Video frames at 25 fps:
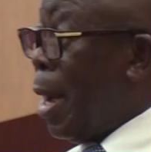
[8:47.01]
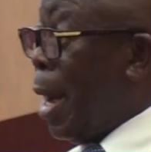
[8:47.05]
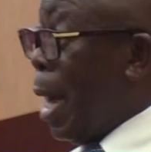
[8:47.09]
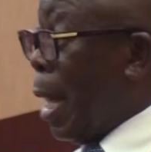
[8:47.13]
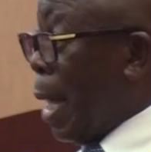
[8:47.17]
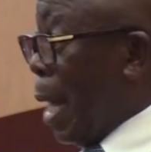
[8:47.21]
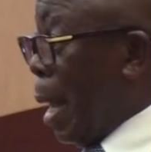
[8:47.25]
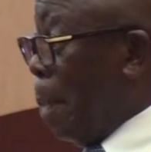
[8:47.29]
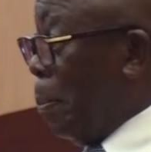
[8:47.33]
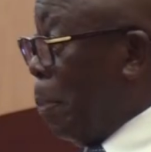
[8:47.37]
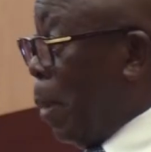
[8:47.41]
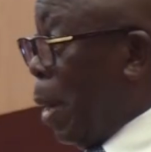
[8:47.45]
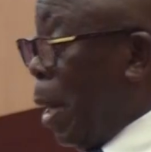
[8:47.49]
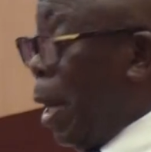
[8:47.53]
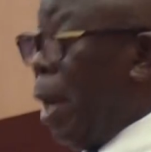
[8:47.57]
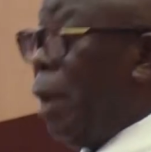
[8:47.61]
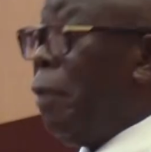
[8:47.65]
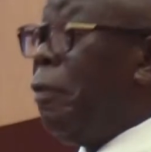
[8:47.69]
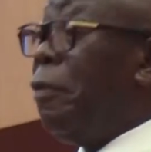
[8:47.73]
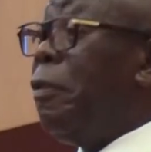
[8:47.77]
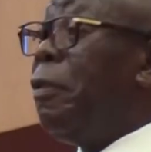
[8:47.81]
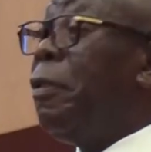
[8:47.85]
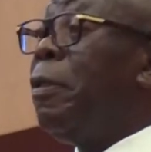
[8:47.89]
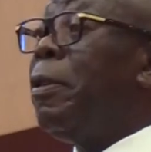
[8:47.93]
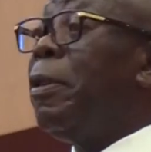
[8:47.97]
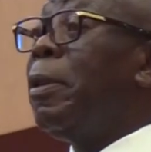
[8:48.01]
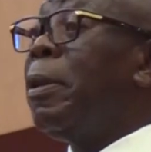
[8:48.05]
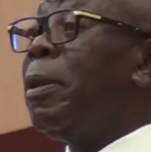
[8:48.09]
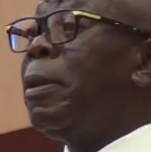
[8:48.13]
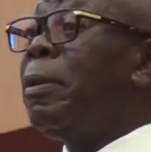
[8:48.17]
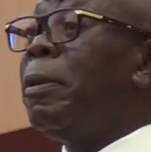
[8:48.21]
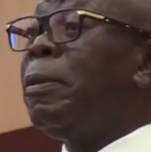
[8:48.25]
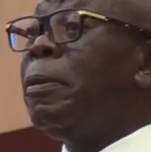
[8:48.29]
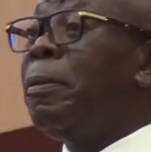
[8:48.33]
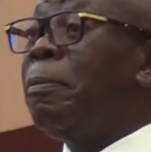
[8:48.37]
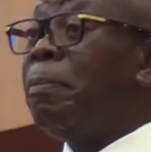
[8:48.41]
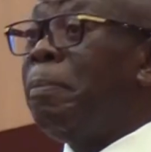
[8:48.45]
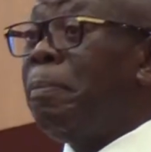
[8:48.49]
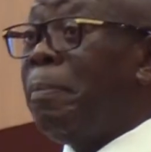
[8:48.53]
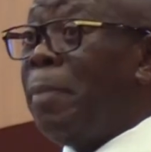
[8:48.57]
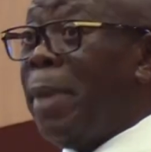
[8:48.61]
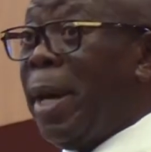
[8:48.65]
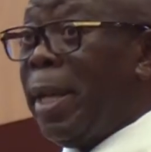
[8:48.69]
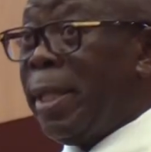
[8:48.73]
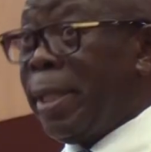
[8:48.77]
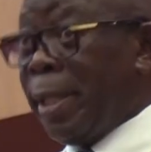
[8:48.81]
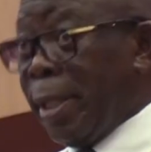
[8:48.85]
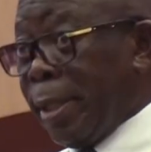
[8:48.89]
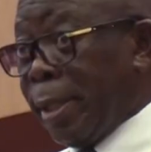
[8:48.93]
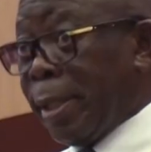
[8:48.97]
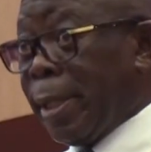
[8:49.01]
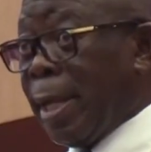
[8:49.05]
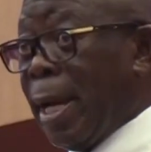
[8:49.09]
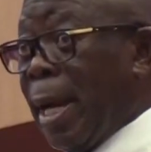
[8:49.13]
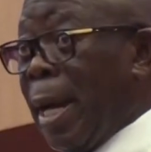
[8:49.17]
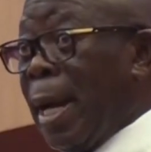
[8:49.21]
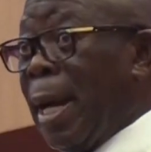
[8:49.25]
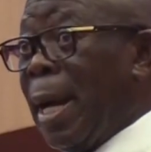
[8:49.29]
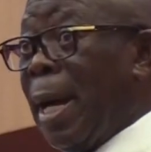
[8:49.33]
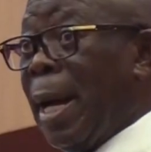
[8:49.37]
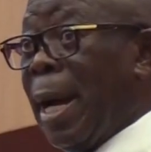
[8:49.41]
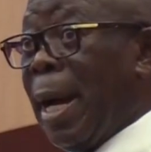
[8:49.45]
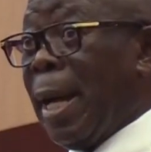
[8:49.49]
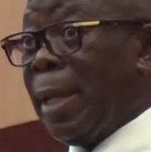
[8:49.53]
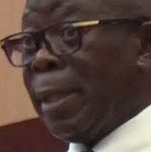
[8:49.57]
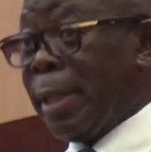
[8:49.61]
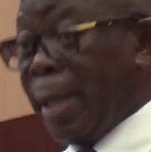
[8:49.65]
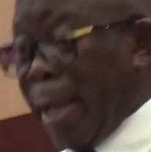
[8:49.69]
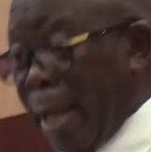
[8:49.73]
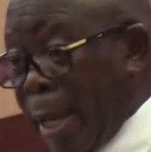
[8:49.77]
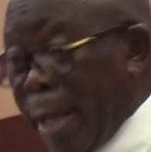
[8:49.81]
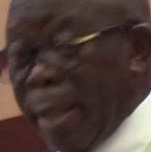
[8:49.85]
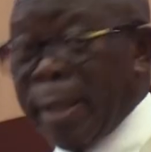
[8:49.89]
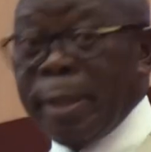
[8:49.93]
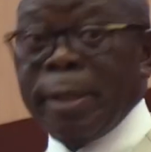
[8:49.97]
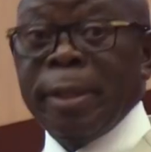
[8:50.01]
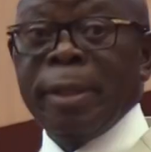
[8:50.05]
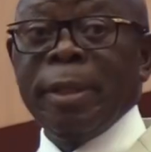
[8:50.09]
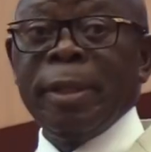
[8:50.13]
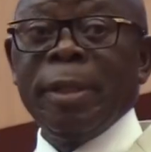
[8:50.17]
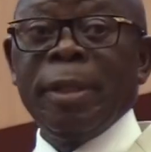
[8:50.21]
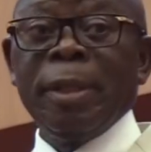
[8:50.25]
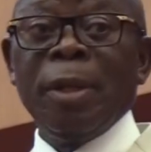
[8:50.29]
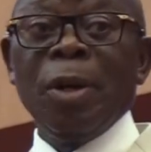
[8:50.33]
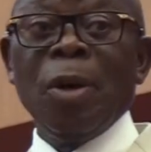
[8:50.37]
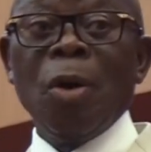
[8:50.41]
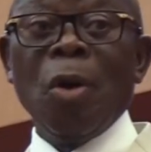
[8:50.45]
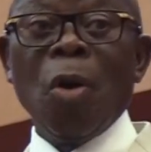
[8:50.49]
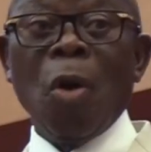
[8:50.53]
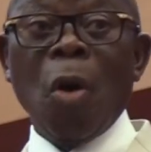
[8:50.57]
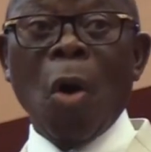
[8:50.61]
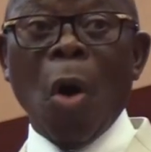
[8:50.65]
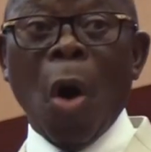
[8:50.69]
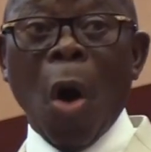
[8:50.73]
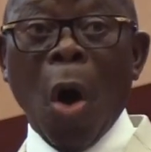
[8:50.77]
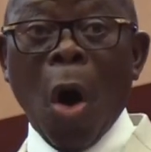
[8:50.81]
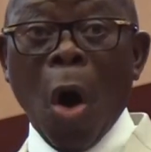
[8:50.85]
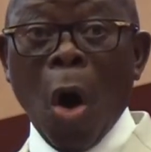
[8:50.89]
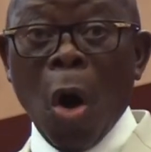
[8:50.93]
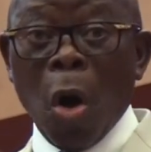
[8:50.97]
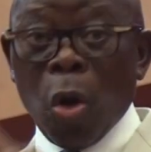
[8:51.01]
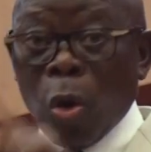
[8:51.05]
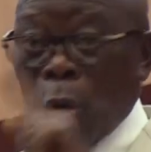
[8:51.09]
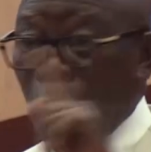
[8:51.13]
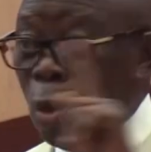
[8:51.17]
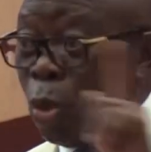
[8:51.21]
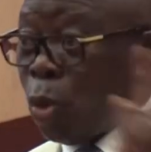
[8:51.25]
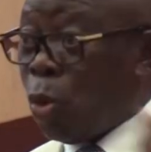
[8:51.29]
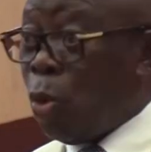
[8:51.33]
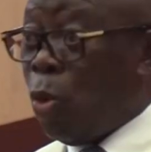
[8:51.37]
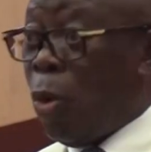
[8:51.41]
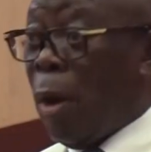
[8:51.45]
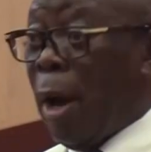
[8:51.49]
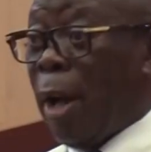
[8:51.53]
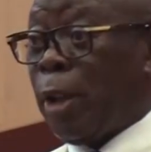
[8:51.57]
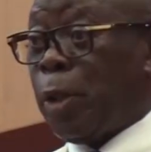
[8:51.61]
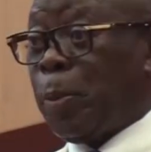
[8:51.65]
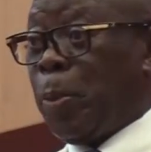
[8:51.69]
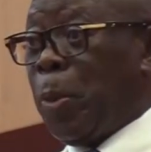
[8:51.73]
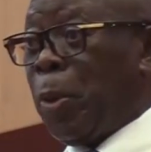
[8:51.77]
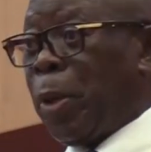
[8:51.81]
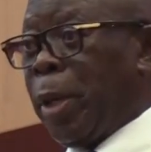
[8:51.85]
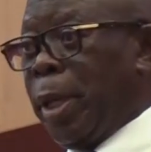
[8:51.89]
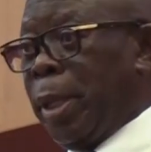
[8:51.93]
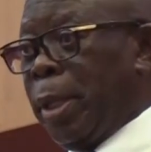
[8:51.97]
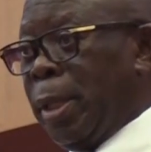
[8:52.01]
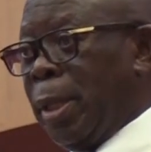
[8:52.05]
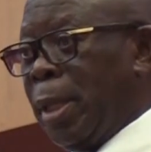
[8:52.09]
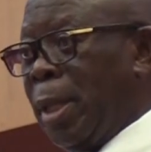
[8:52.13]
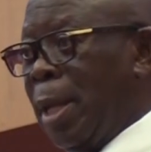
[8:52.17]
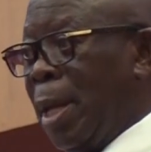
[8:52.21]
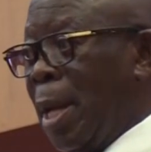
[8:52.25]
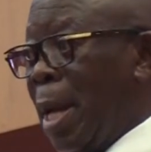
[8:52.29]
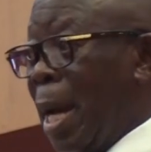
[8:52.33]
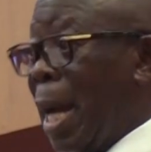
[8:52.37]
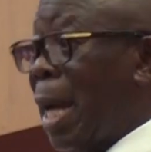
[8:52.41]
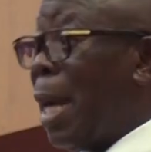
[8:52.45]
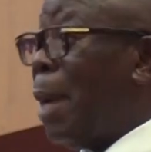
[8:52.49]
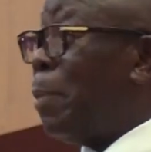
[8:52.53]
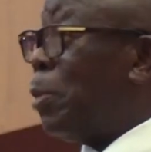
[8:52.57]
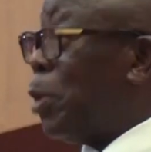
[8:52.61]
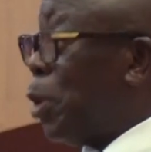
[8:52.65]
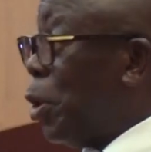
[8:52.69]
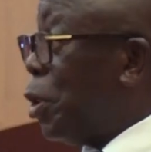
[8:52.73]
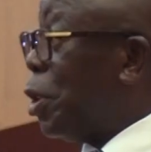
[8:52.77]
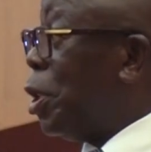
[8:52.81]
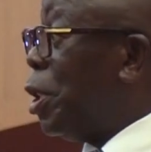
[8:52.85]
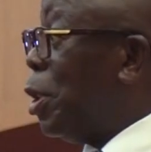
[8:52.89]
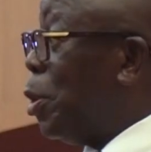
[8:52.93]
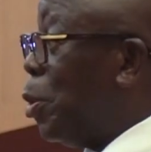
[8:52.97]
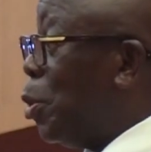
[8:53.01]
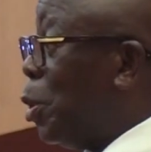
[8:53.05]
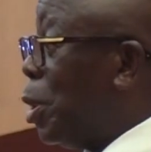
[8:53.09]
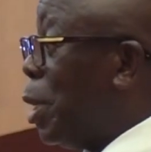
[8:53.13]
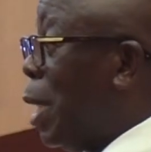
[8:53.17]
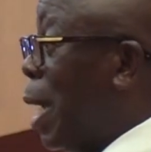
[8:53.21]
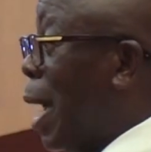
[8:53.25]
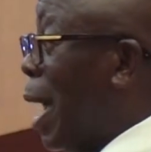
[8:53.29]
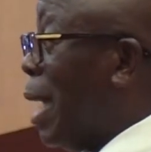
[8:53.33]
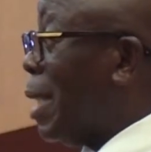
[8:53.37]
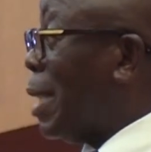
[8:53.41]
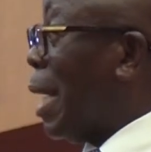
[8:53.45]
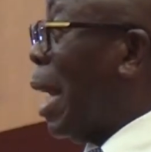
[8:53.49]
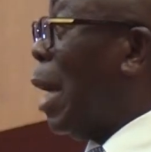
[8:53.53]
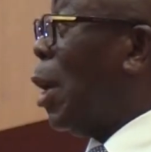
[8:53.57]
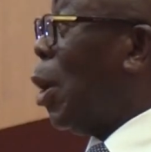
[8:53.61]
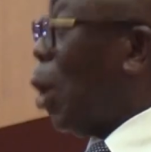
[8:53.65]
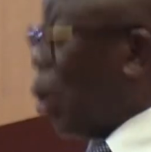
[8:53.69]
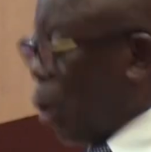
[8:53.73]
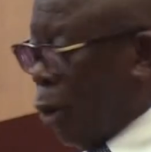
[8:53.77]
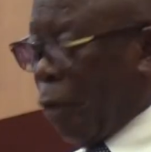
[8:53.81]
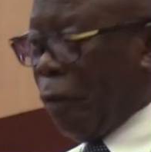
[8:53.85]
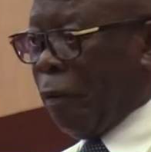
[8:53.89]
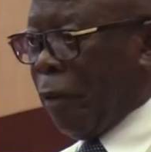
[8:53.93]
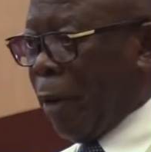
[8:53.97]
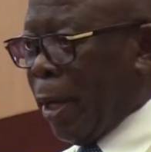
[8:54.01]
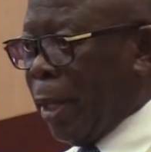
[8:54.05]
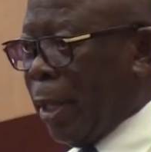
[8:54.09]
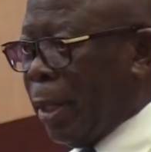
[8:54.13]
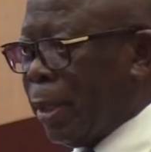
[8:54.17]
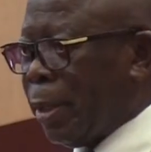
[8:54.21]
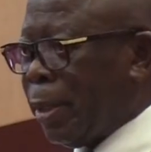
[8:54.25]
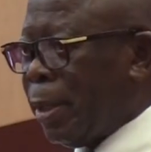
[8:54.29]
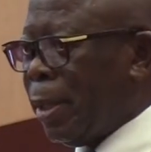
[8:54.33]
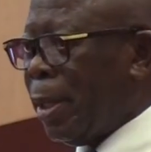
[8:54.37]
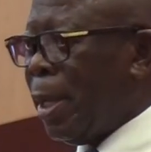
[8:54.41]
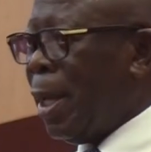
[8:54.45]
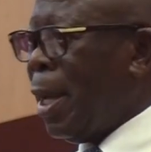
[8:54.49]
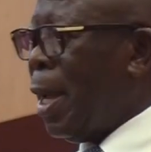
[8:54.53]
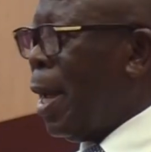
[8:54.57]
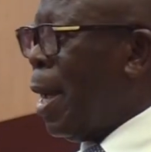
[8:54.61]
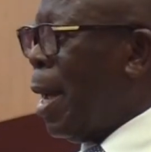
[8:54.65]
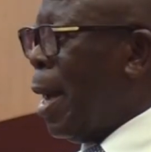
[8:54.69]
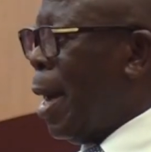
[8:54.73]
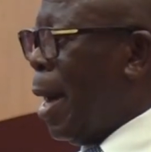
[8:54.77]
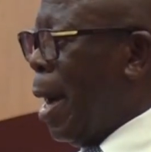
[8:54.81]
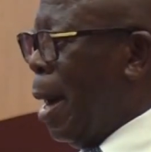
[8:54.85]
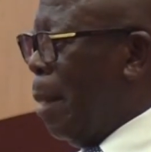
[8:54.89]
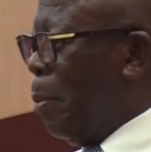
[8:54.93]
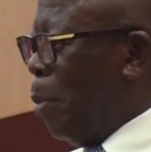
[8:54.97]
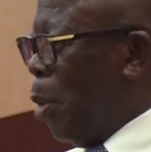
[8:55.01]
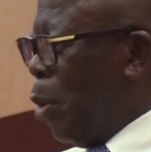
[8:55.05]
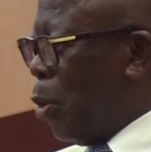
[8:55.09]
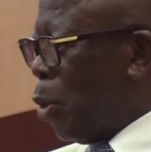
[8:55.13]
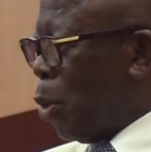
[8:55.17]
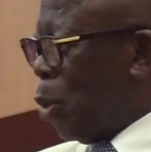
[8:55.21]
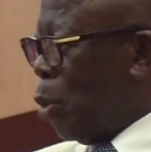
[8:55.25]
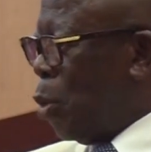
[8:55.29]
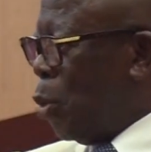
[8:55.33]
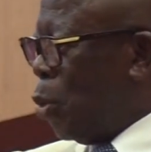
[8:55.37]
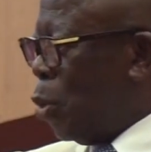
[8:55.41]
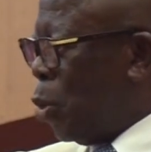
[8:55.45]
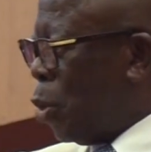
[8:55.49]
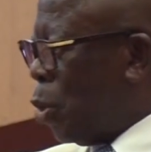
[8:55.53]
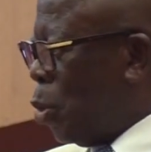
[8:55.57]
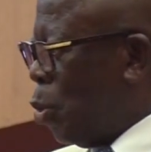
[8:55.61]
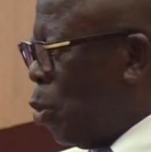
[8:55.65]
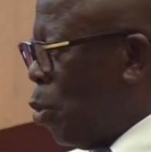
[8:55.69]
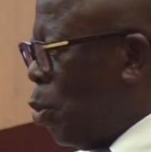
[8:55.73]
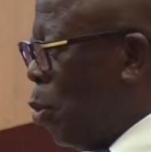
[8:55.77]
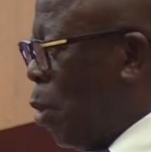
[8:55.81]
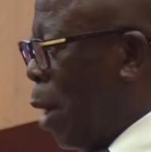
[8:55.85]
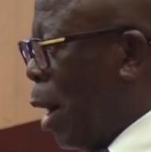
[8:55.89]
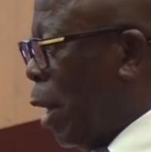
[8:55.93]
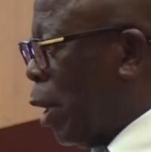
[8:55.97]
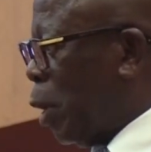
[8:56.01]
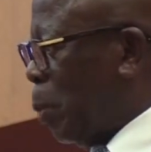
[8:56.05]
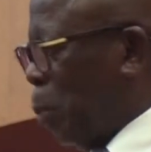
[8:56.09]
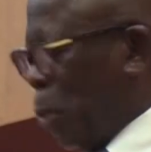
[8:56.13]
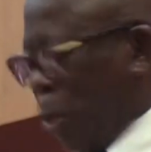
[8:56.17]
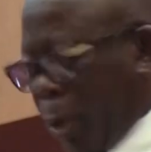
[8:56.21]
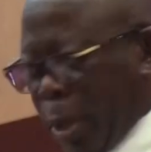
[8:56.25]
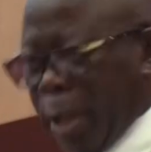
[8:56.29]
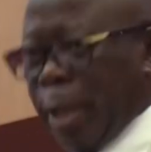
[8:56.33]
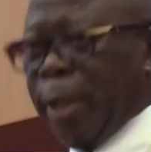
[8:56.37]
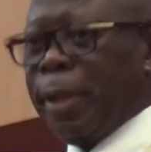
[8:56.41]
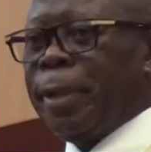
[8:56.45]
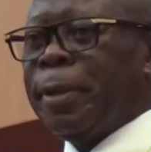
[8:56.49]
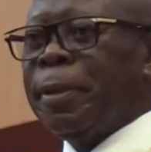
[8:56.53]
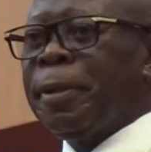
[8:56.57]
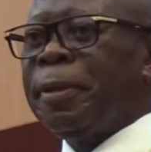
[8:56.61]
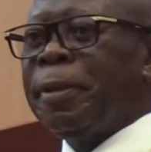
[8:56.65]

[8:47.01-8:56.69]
And I believe my sister has held all those who have spoken. And I'm sure she knows she has a lot of friends among those who have spoken.